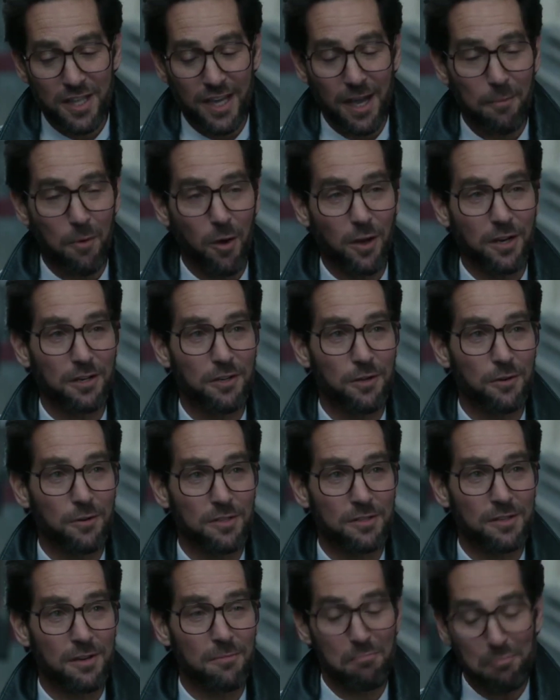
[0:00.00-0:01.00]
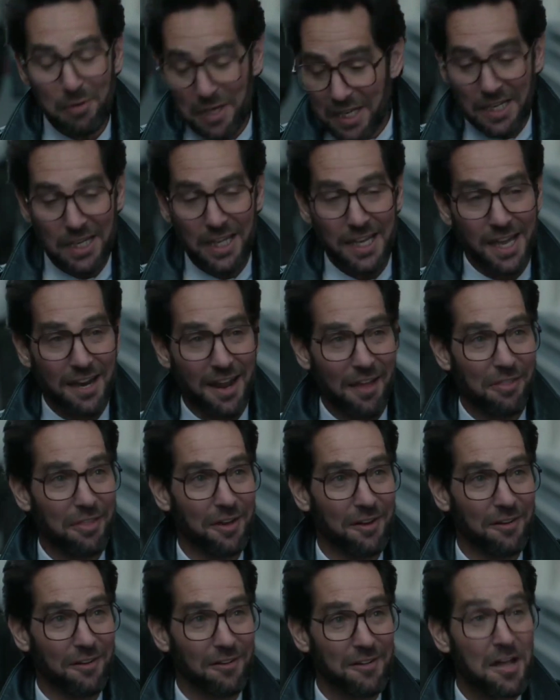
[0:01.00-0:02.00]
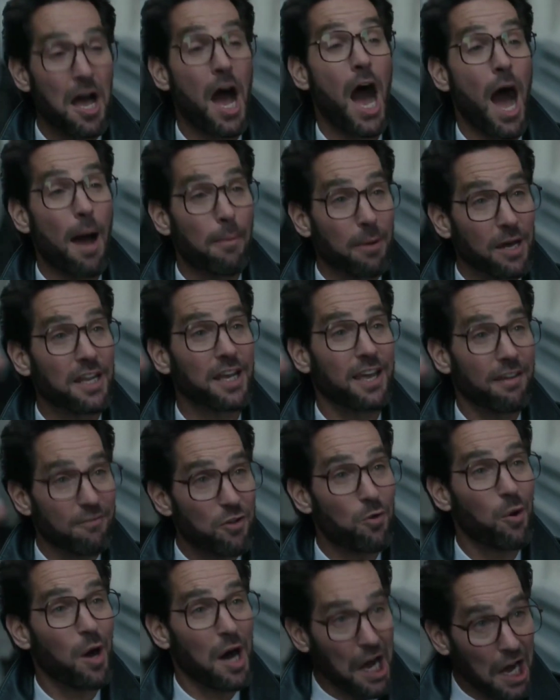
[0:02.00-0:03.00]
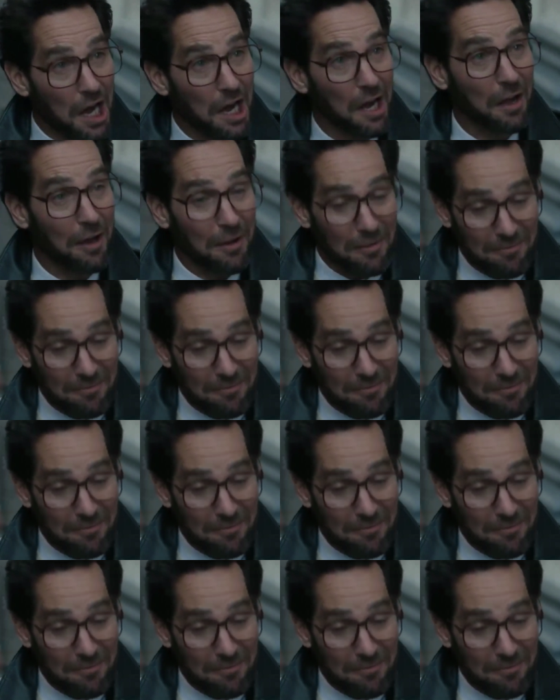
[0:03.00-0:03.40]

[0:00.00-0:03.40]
thing I'm going to do is completely unethical. I'm going to give you a hug.